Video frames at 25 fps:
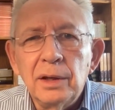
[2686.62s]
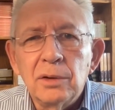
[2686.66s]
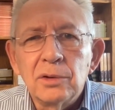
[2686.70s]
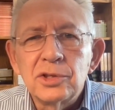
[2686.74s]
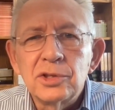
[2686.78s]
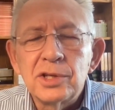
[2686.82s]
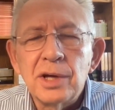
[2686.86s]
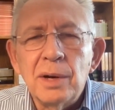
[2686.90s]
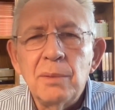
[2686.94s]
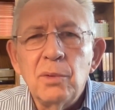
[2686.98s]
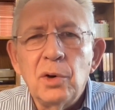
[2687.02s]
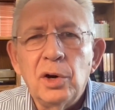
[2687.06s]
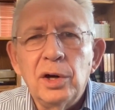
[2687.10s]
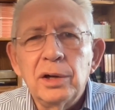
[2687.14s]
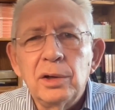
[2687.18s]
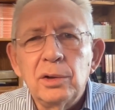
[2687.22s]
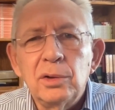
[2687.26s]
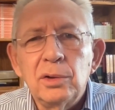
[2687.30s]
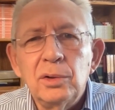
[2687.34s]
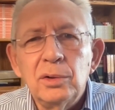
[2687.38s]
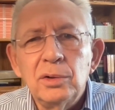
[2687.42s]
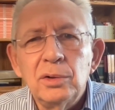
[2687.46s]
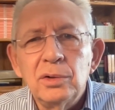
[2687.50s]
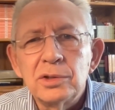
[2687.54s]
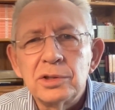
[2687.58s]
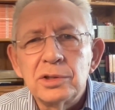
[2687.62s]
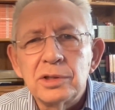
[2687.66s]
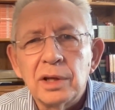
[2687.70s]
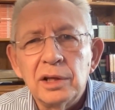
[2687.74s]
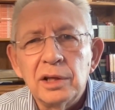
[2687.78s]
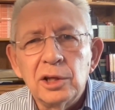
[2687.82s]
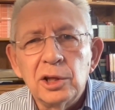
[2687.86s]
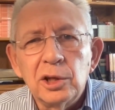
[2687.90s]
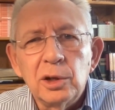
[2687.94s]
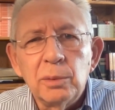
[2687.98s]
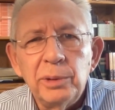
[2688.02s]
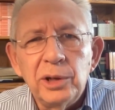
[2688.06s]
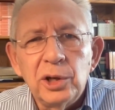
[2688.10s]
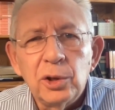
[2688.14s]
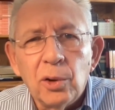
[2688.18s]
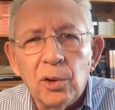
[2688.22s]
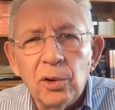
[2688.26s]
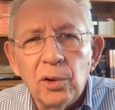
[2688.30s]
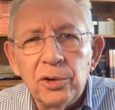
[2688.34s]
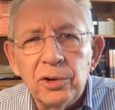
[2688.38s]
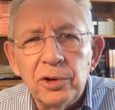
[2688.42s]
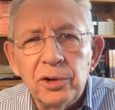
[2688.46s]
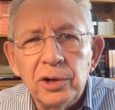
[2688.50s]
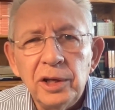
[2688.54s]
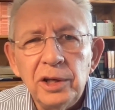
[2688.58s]
someone who's a little bit
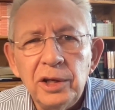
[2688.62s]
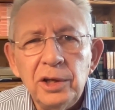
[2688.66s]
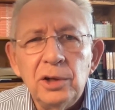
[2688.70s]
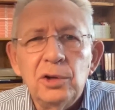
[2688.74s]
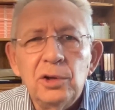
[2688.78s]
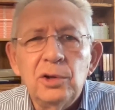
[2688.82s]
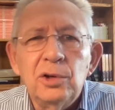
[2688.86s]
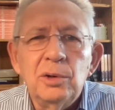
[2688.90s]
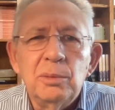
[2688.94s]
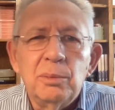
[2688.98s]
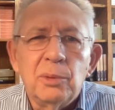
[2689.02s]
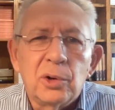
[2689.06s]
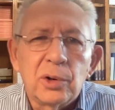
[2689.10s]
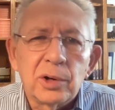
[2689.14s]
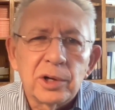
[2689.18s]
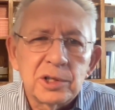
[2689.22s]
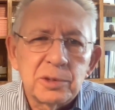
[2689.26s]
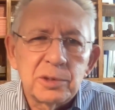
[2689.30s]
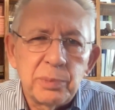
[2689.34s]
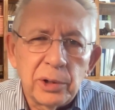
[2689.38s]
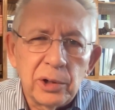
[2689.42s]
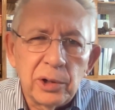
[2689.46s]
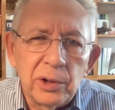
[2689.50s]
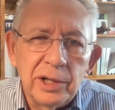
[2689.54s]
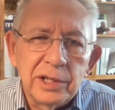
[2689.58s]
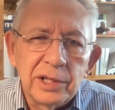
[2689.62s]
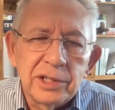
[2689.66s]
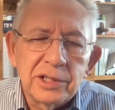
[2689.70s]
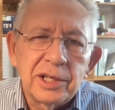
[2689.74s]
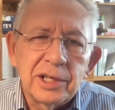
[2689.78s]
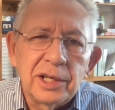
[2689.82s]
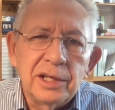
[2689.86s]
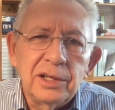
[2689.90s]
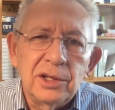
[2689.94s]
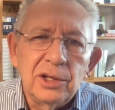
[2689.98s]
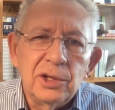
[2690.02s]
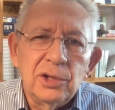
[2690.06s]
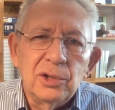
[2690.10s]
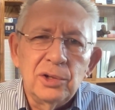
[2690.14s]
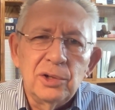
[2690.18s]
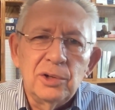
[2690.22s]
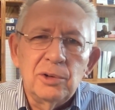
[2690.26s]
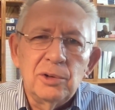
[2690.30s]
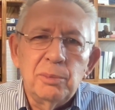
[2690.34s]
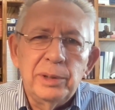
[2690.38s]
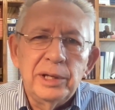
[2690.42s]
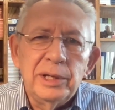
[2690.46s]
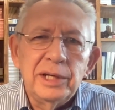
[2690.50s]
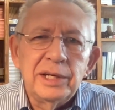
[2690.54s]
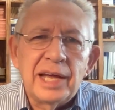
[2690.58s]
older than you, more experienced than
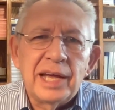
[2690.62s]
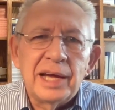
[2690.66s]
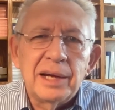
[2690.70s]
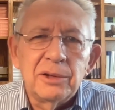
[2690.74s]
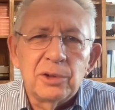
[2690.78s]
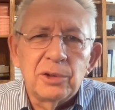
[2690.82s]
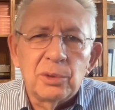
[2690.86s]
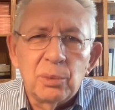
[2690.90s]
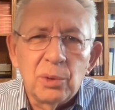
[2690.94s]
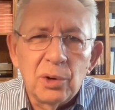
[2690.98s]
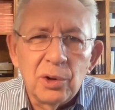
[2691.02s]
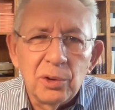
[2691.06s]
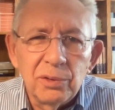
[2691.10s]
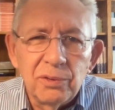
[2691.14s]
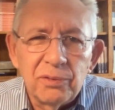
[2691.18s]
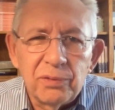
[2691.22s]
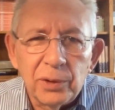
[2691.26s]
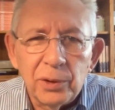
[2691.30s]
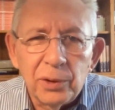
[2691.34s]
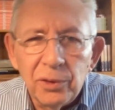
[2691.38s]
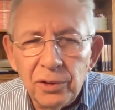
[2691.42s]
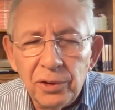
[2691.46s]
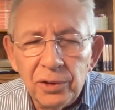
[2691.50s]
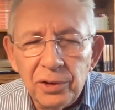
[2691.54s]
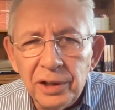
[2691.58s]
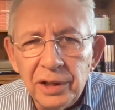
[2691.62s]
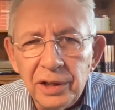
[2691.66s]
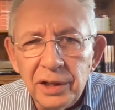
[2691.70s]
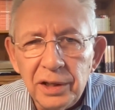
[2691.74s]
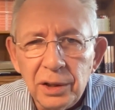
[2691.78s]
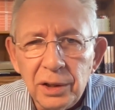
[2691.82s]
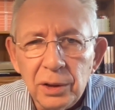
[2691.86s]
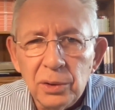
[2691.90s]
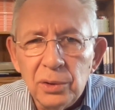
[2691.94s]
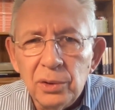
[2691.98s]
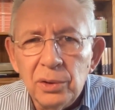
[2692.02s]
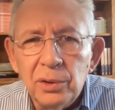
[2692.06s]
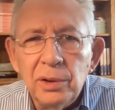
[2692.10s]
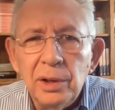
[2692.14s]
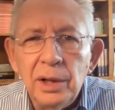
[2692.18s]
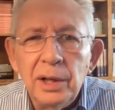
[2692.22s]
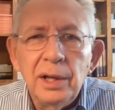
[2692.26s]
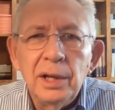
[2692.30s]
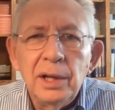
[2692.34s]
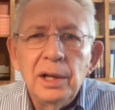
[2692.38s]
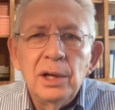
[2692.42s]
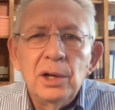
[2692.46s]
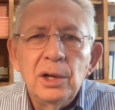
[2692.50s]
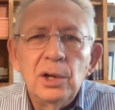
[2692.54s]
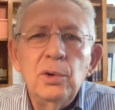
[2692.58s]
you, been down the road further than you.
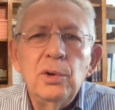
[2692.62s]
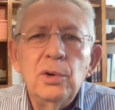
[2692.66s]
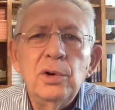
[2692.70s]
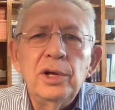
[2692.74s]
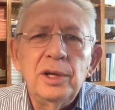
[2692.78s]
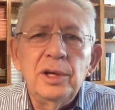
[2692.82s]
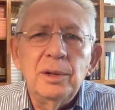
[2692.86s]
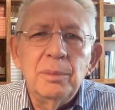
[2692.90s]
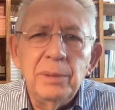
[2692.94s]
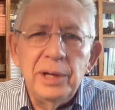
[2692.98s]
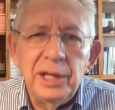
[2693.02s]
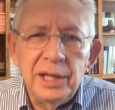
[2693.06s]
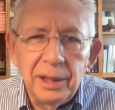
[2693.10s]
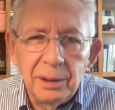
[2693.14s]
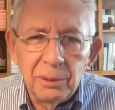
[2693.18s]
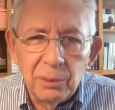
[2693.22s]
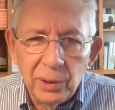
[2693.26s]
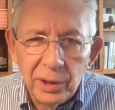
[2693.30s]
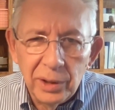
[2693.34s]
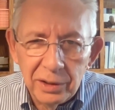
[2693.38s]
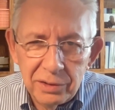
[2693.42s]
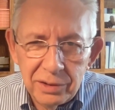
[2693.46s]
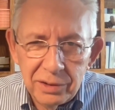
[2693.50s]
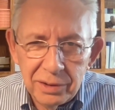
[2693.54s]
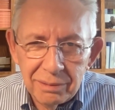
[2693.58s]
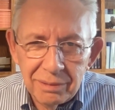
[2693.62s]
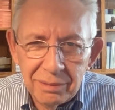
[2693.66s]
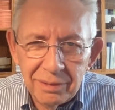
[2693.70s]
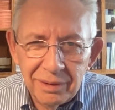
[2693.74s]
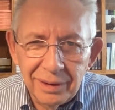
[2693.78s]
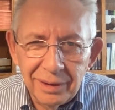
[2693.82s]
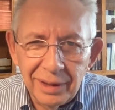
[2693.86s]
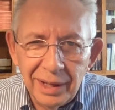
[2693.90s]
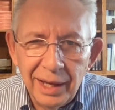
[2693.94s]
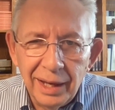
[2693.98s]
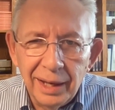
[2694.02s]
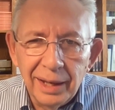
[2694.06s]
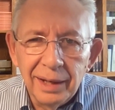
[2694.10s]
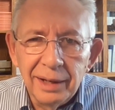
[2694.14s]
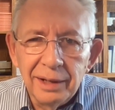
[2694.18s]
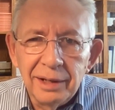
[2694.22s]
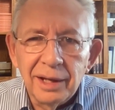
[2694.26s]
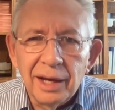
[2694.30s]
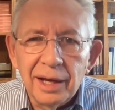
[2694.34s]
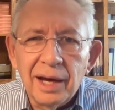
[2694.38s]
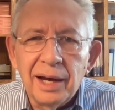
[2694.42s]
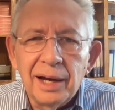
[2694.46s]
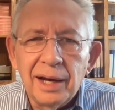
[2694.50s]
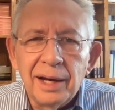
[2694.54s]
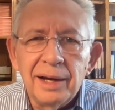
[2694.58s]
Who are you meeting with? And
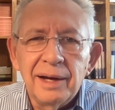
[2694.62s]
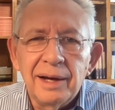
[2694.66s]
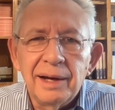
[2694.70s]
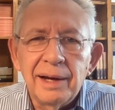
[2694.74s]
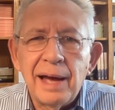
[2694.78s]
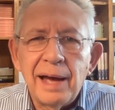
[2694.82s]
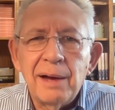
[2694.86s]
how